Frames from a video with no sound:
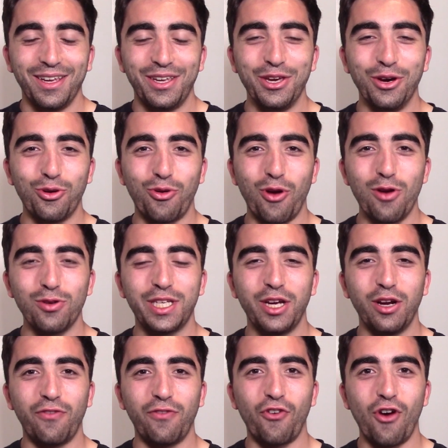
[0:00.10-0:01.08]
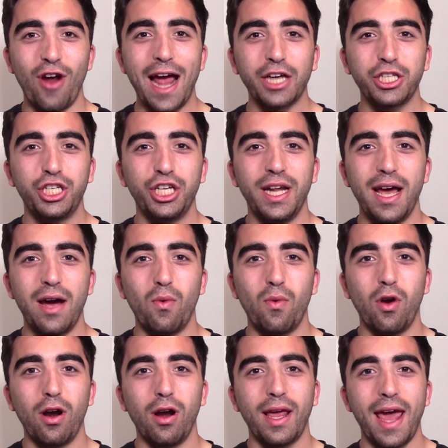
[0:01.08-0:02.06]
Gill Gross here for Action
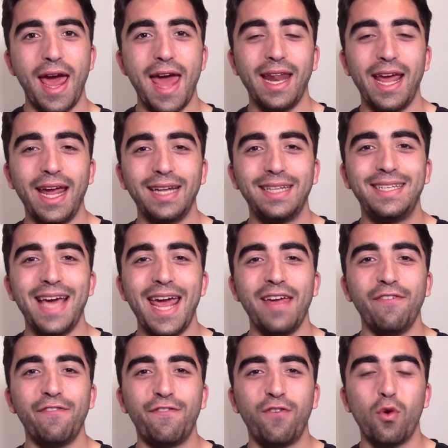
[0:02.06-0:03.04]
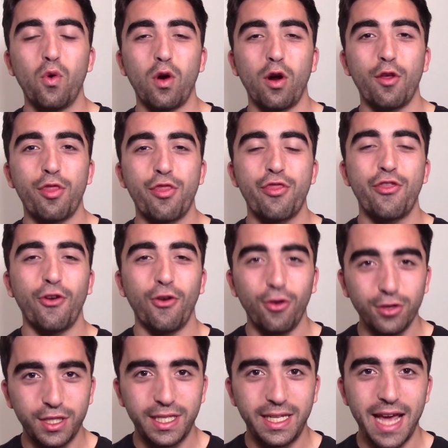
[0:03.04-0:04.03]
Network and a Day 4
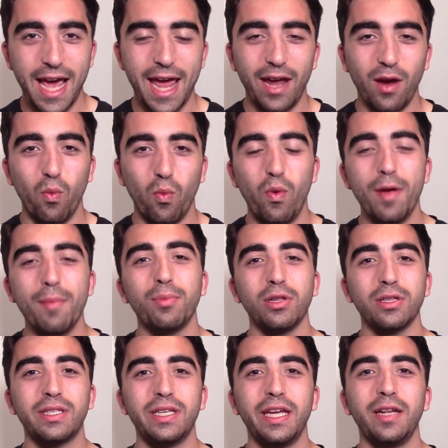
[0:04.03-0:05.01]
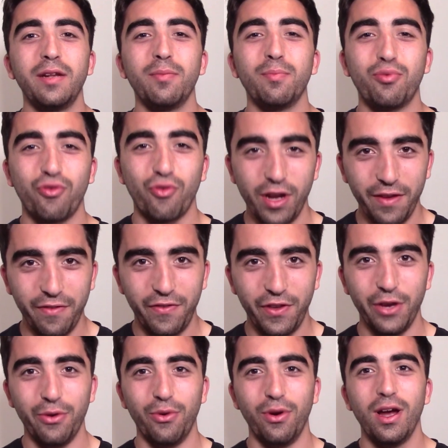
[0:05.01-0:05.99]
Thursday Wimbledon
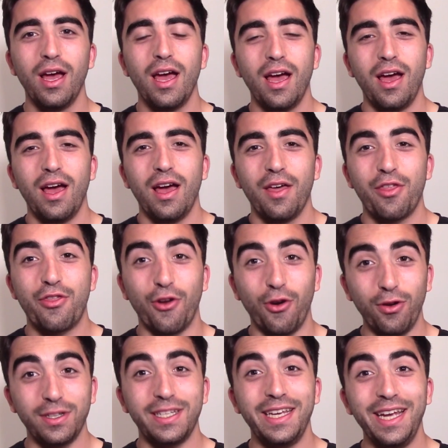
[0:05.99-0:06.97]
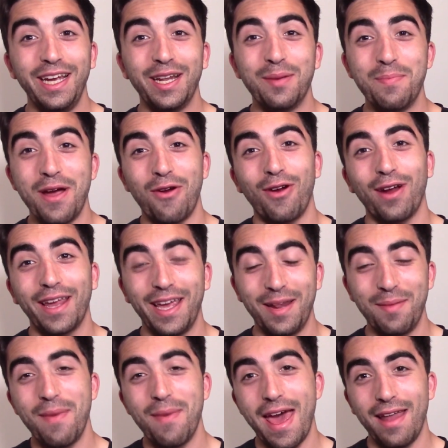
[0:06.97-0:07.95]
preview. 13
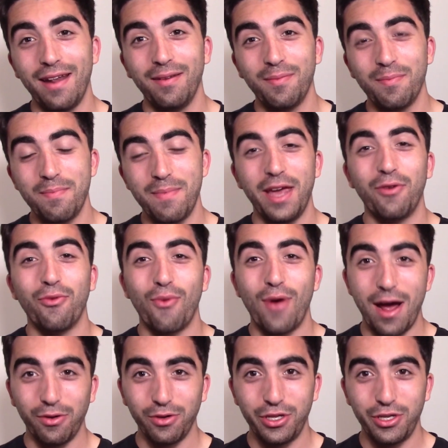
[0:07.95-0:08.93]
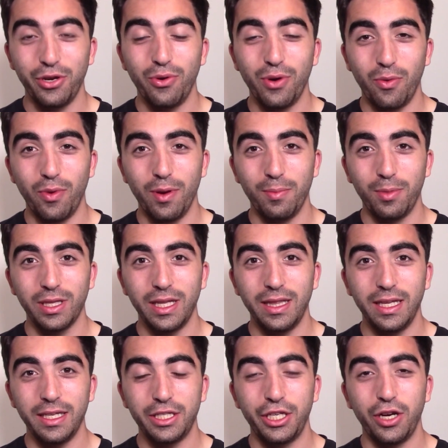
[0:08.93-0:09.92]
American men made round 2 at Wimbledon
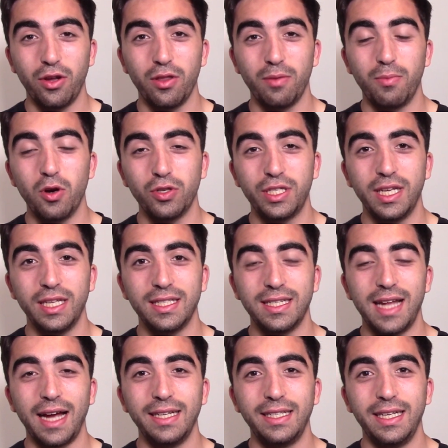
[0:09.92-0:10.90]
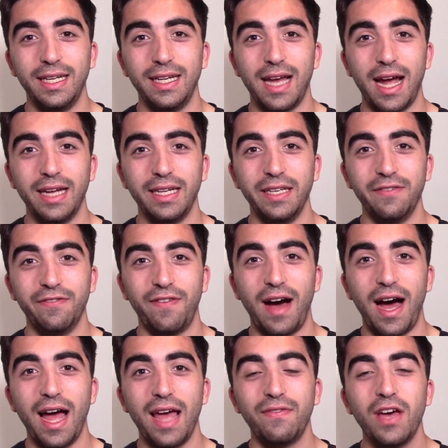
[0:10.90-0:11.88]
this year, the most since
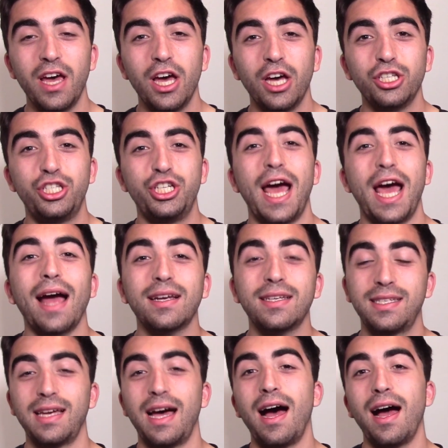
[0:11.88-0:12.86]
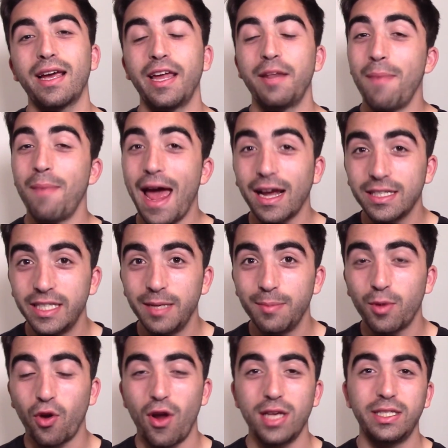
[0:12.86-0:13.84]
1995. Jack Sock and
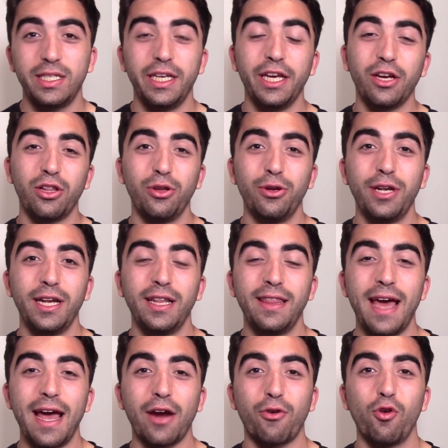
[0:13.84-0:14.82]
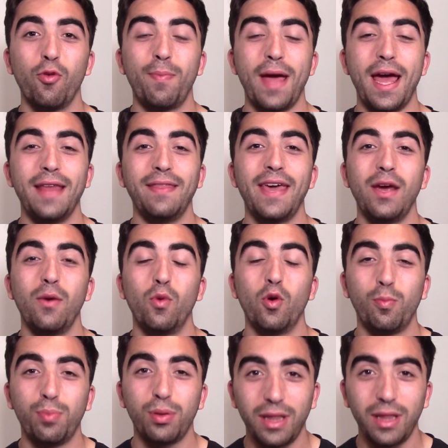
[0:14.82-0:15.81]
Maxime Cressy included in that group, and they will
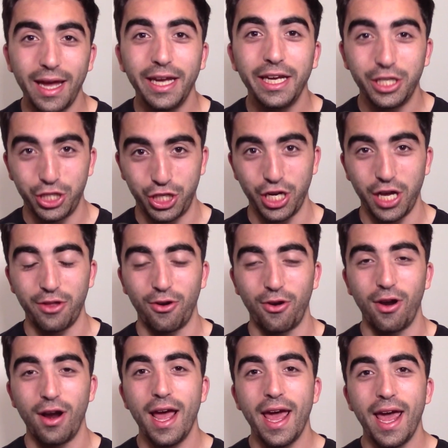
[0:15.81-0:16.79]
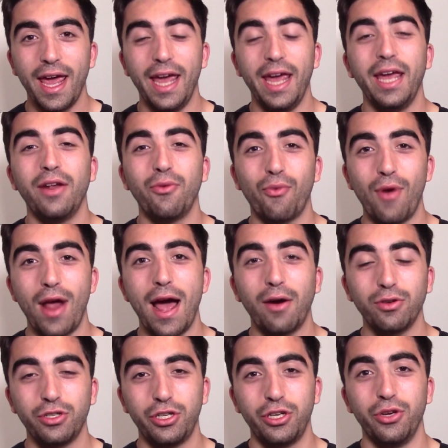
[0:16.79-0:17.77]
play each other in
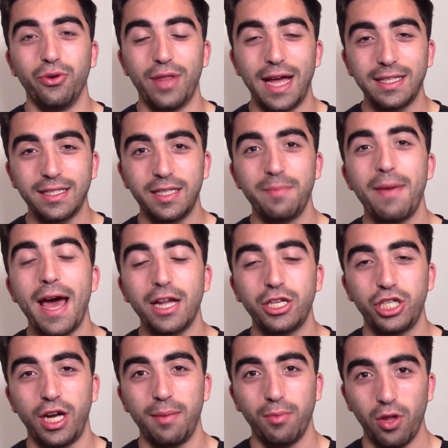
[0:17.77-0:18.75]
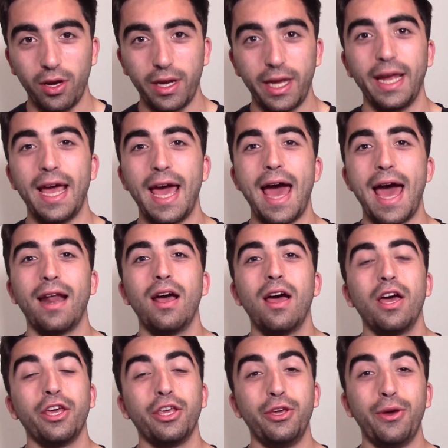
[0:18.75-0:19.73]
round 2. That's the match I'm looking at.
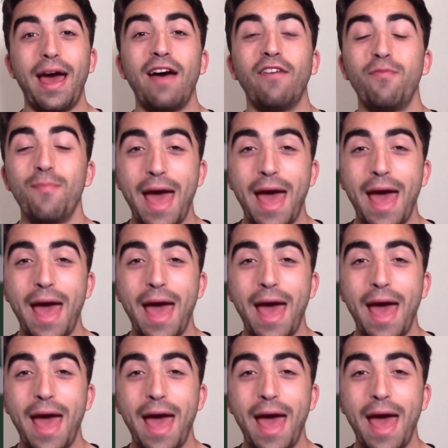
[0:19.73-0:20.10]
You have